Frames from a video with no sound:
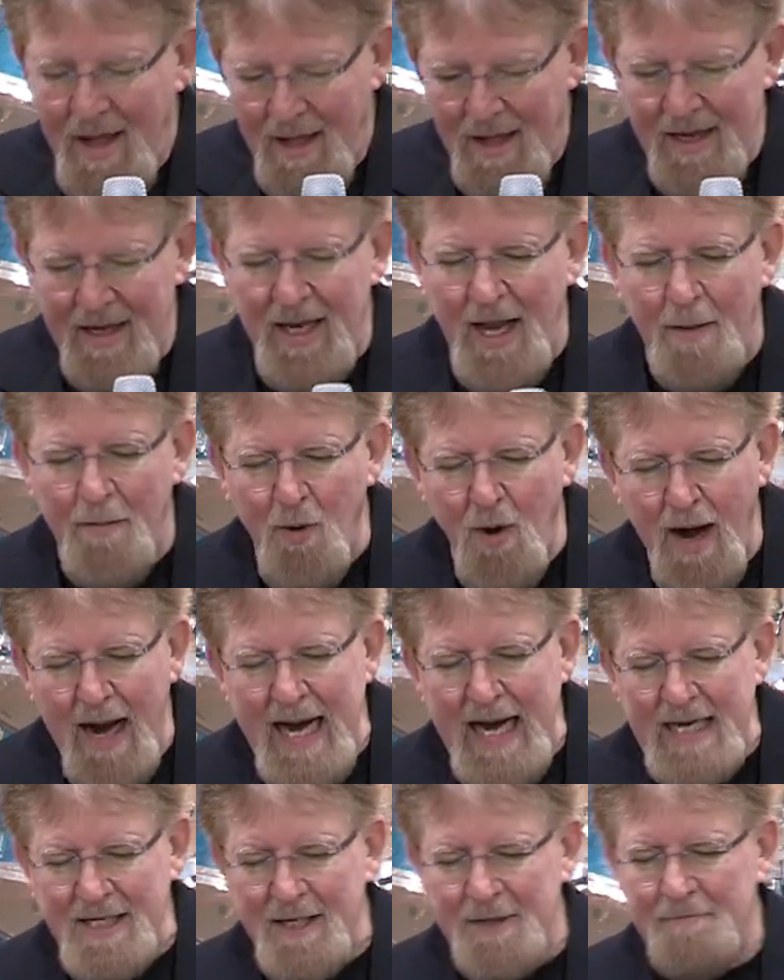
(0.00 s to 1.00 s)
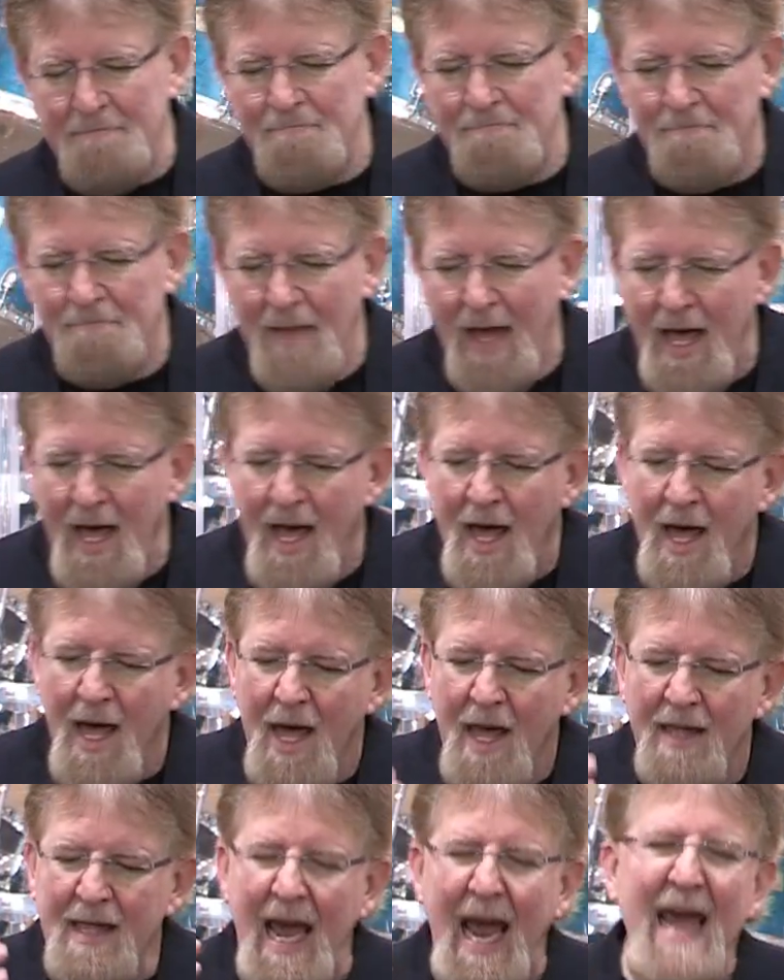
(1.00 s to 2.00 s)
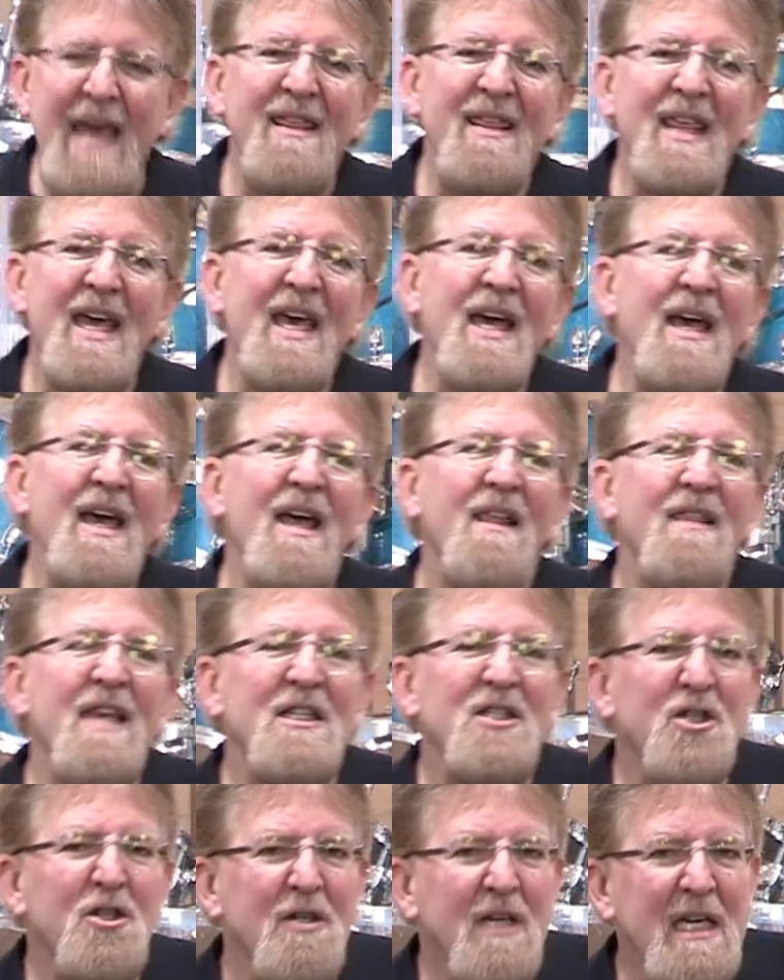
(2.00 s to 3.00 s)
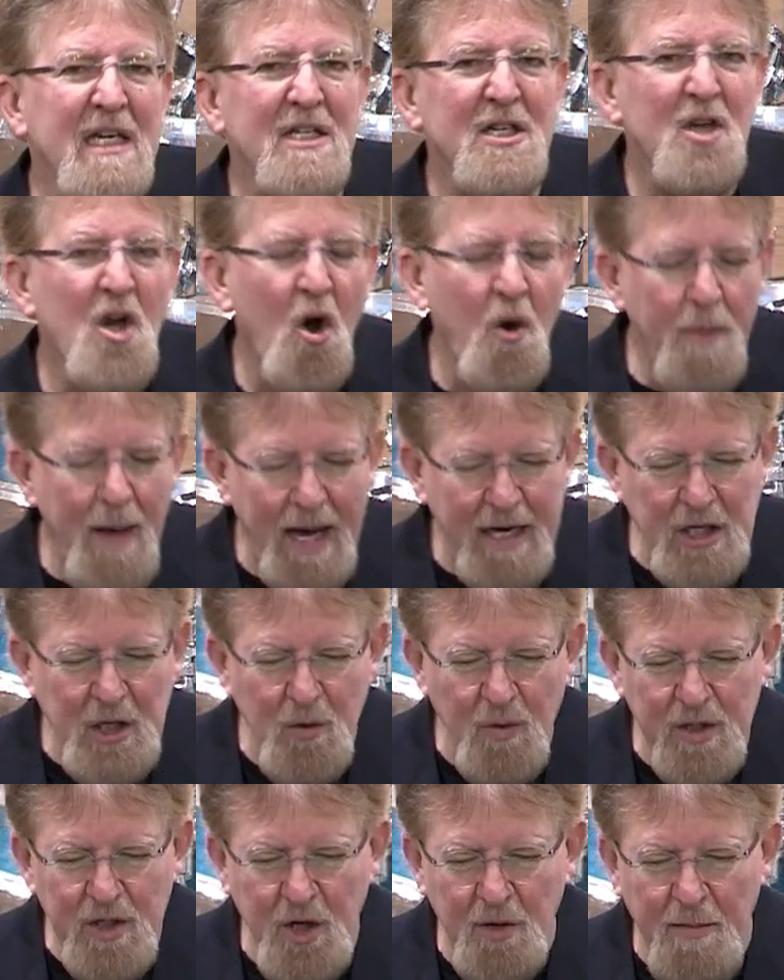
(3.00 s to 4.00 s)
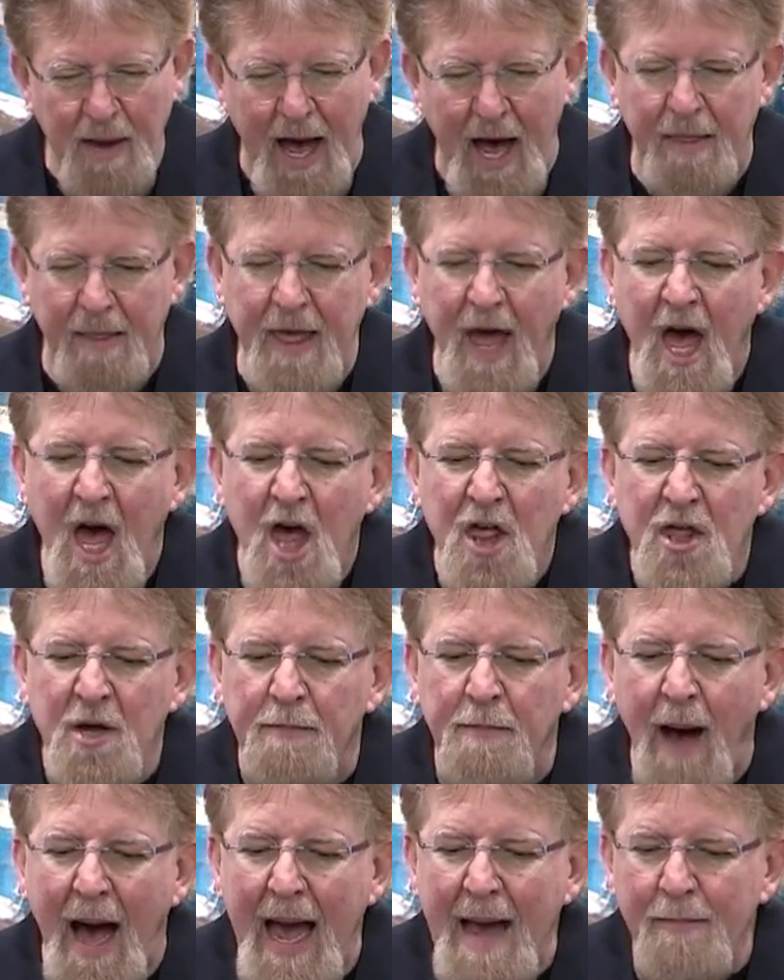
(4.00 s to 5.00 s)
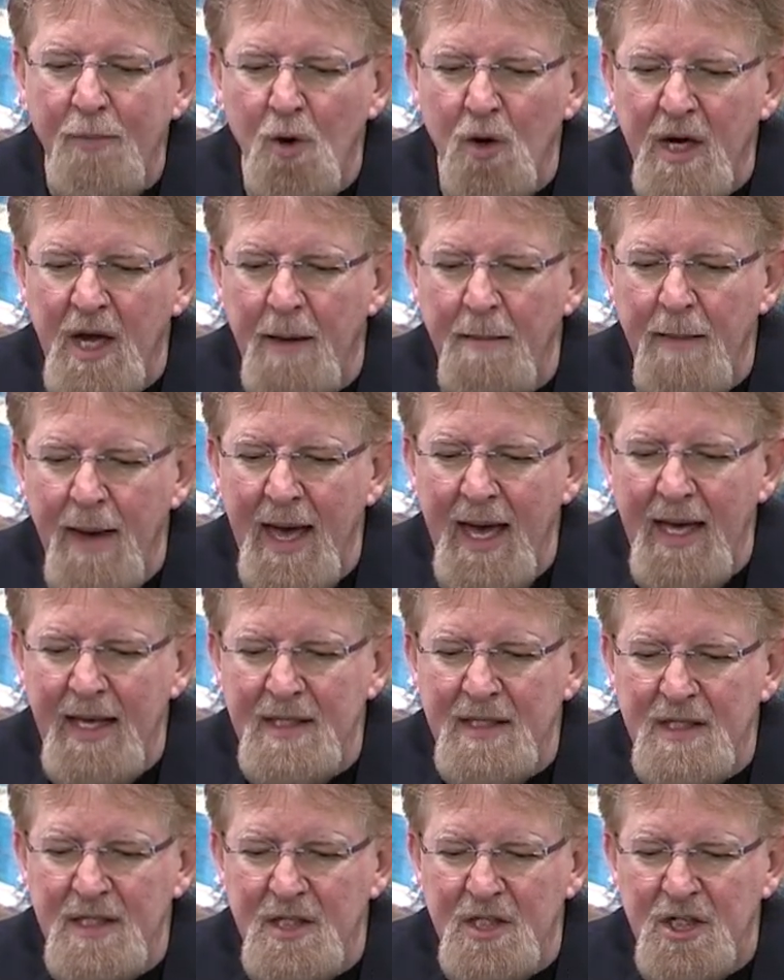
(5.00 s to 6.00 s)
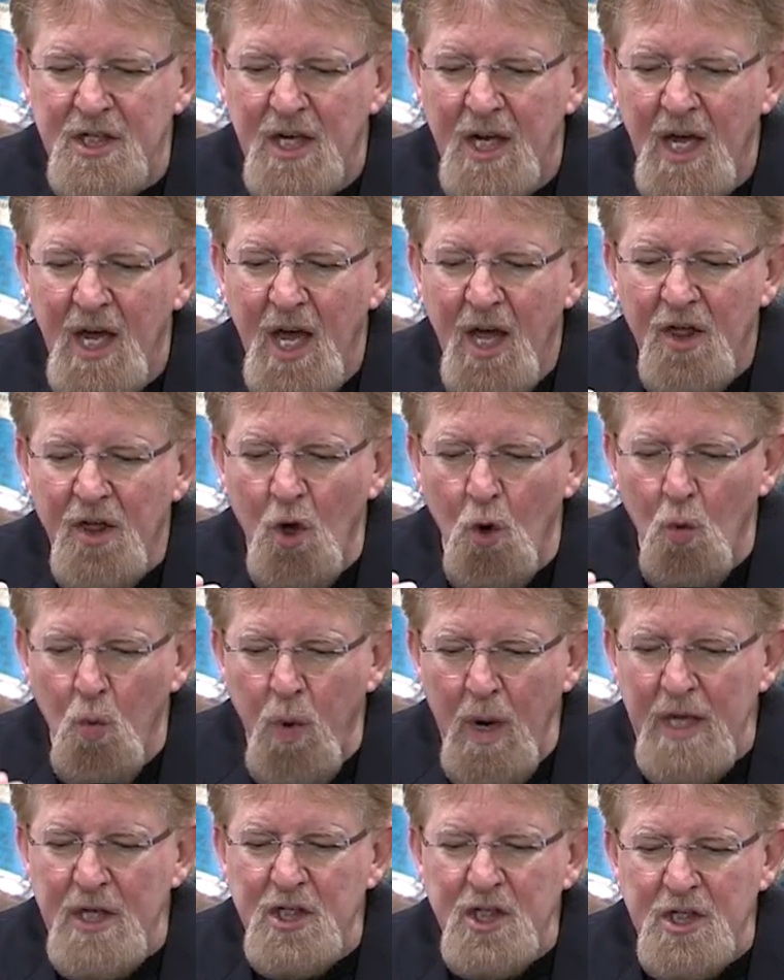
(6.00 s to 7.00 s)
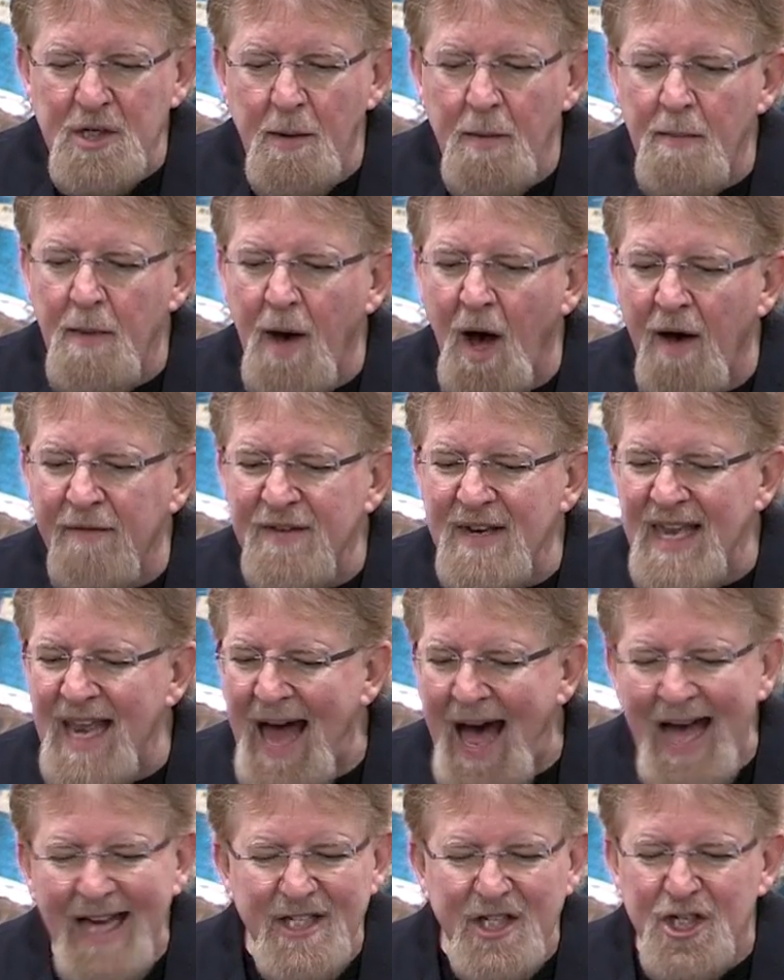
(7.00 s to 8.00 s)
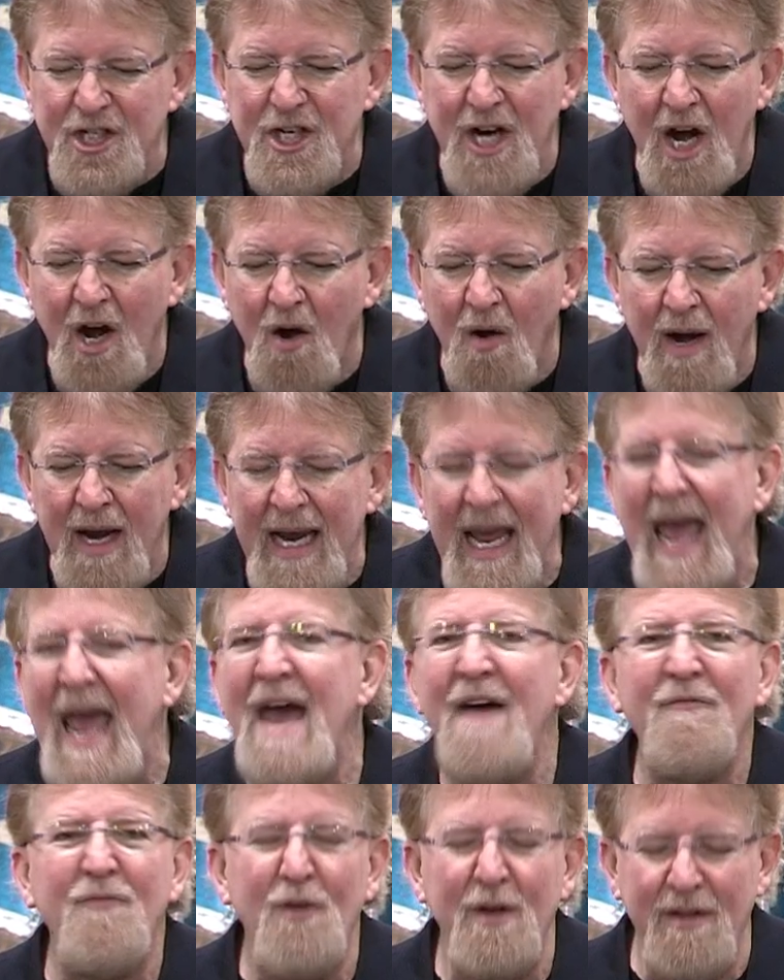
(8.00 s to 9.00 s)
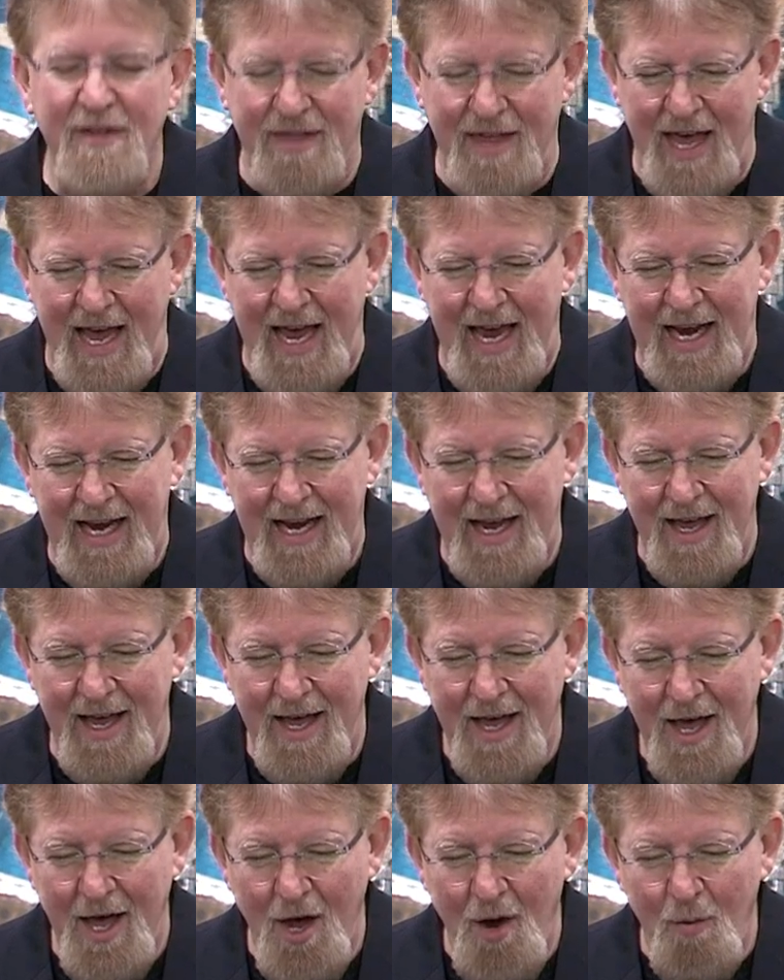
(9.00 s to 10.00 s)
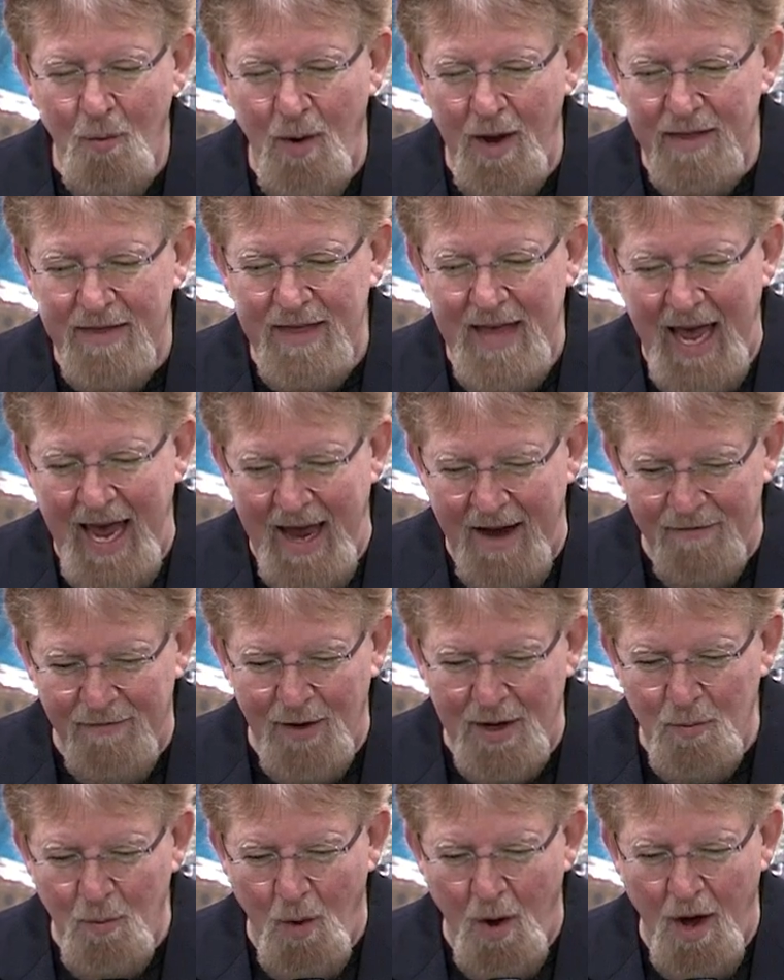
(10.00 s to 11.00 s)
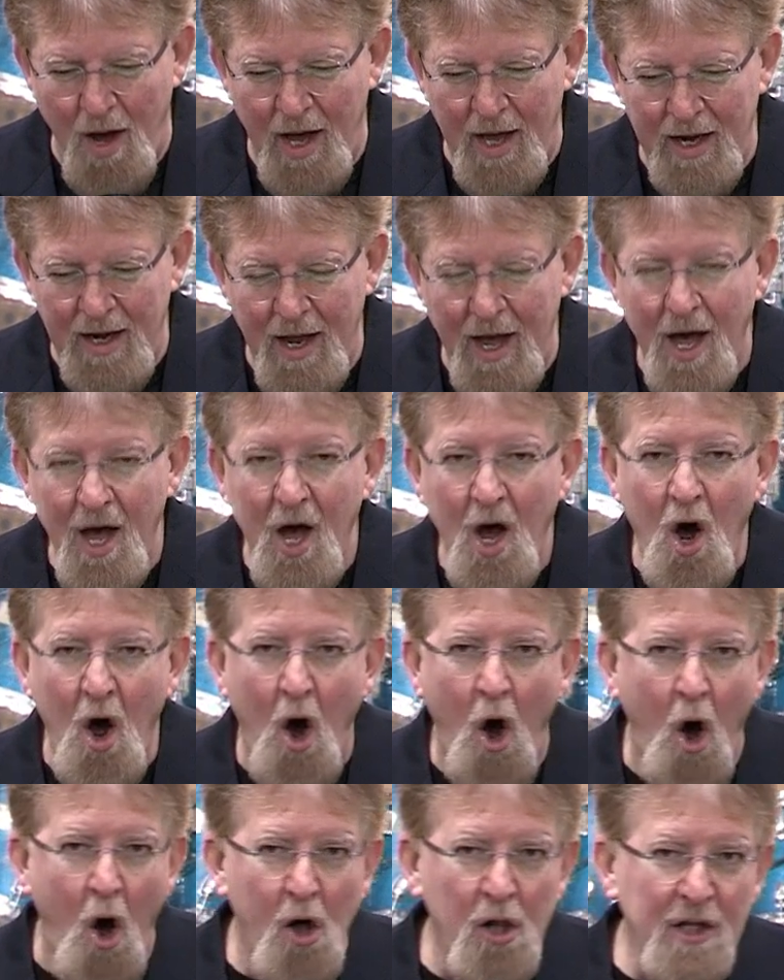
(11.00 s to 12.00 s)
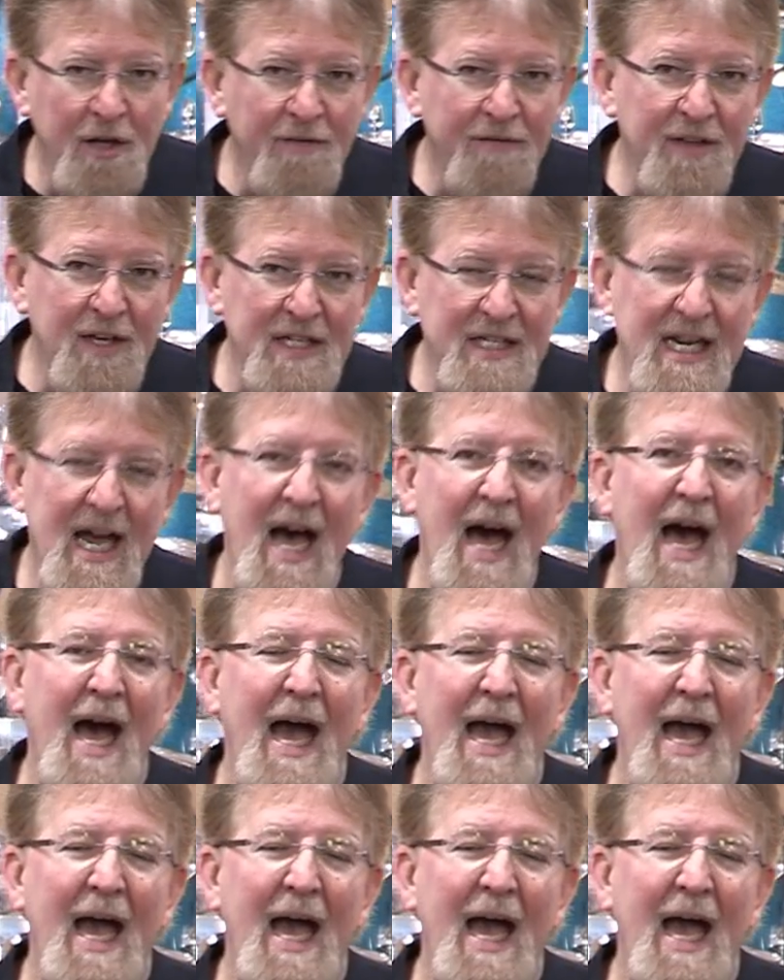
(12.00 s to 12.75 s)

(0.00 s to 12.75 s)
Number eight, the eighth thing that you need to know about you and your mouth the Bible commends the wisdom of not sharing everything with everyone all of the time.